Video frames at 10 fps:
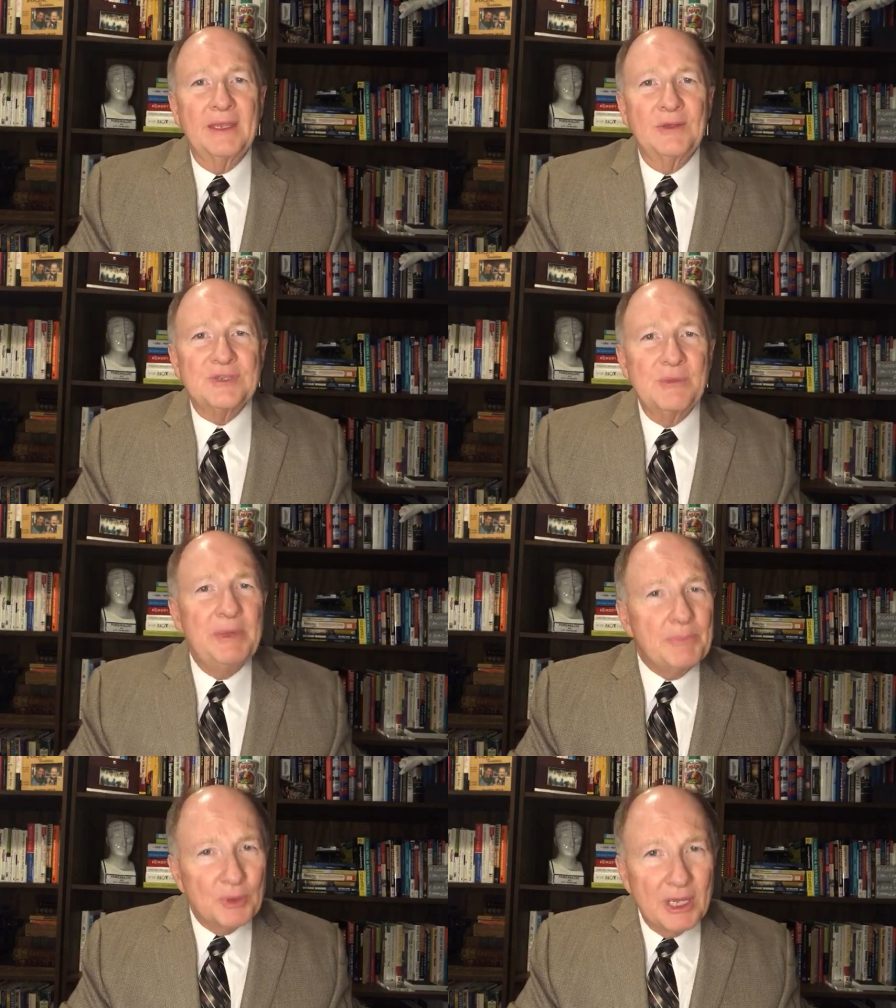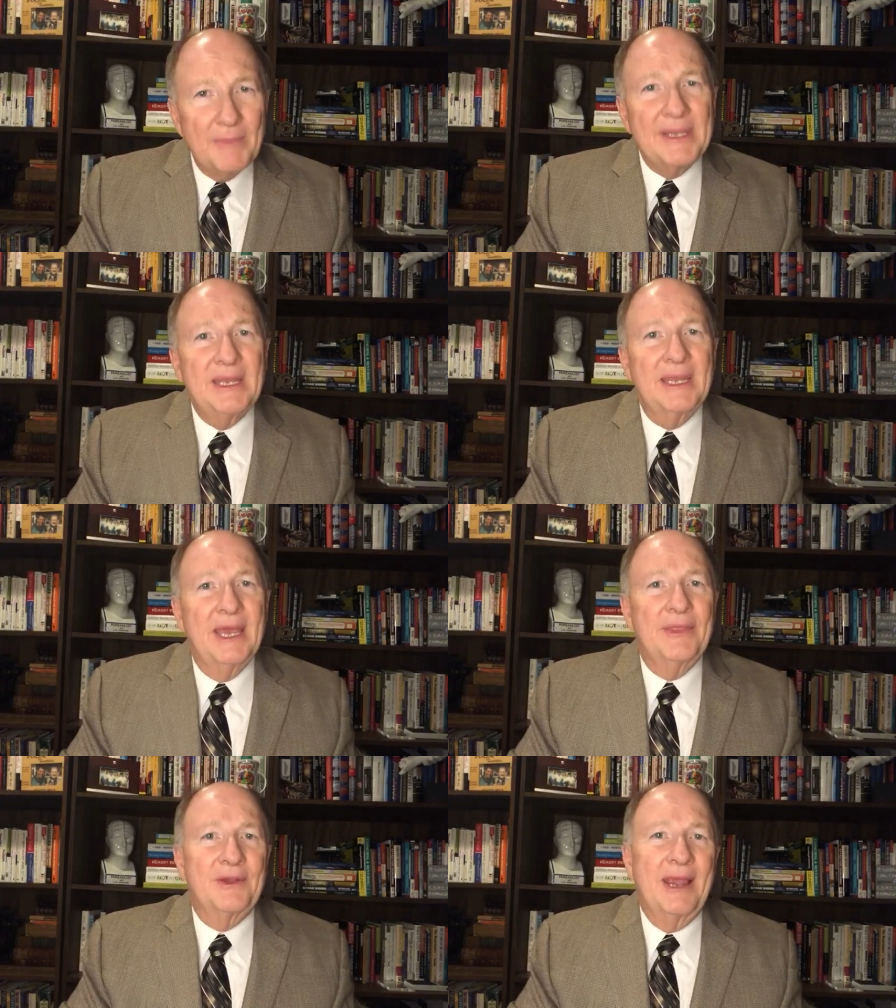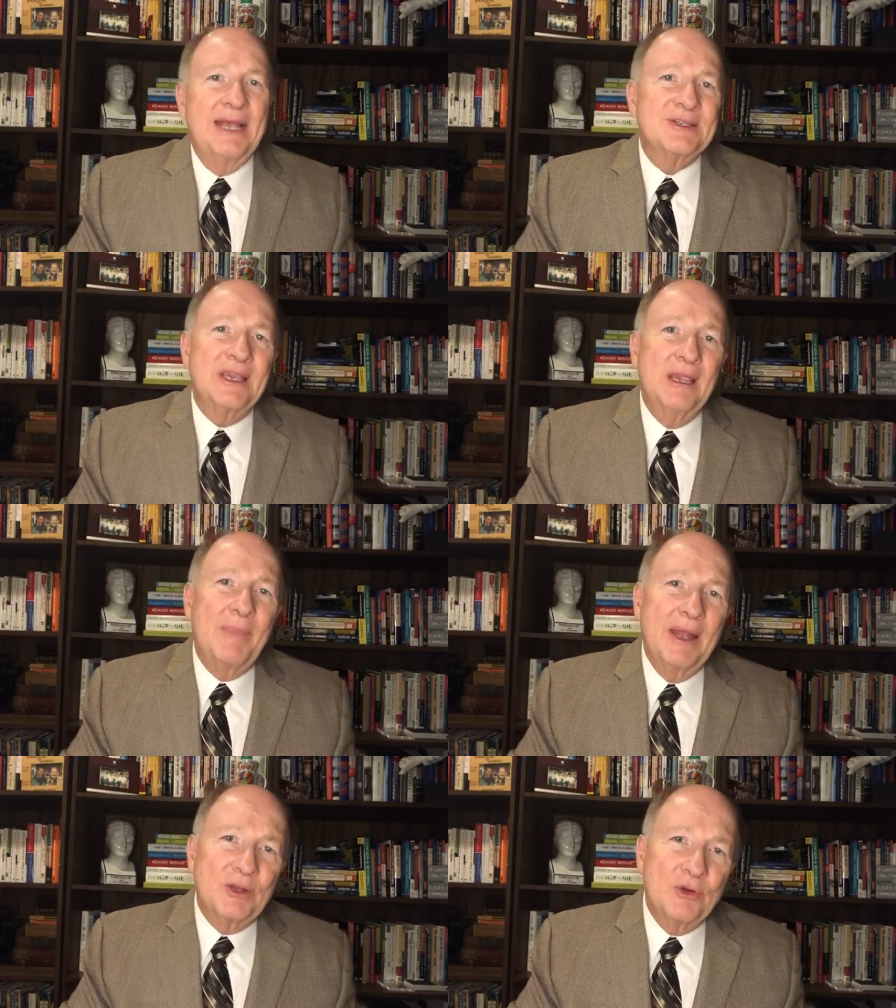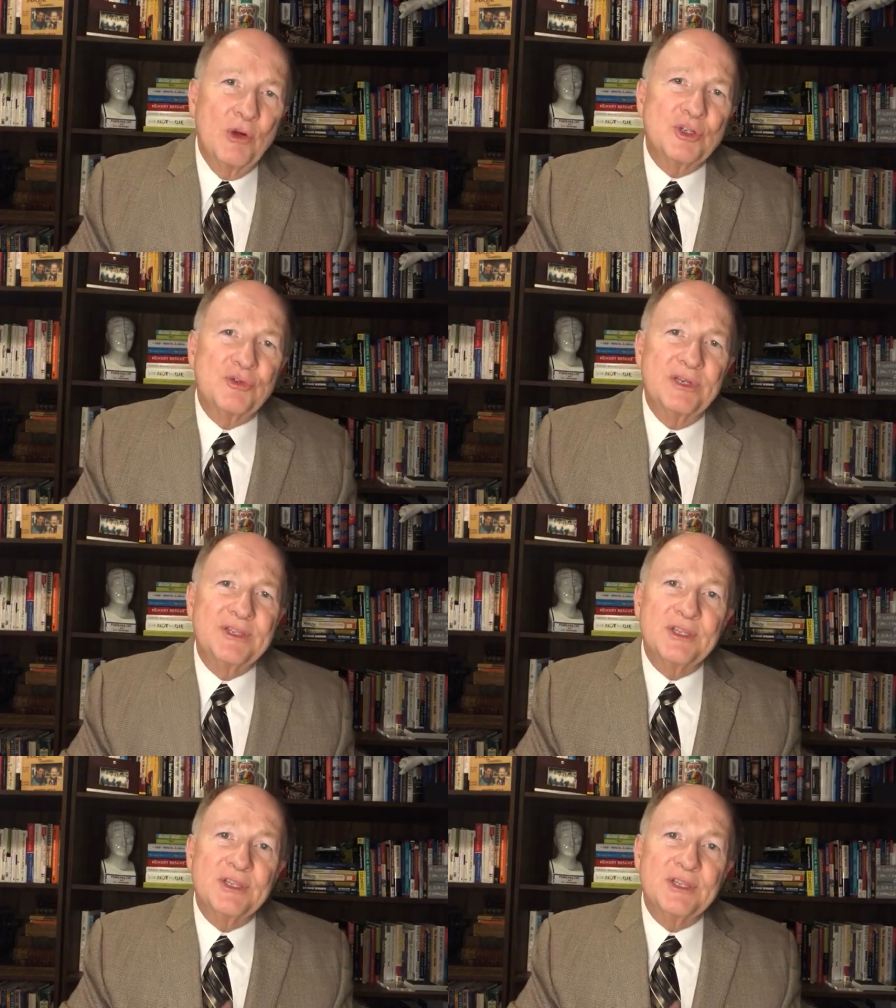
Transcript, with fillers: You'll see people coming together asking about groceries.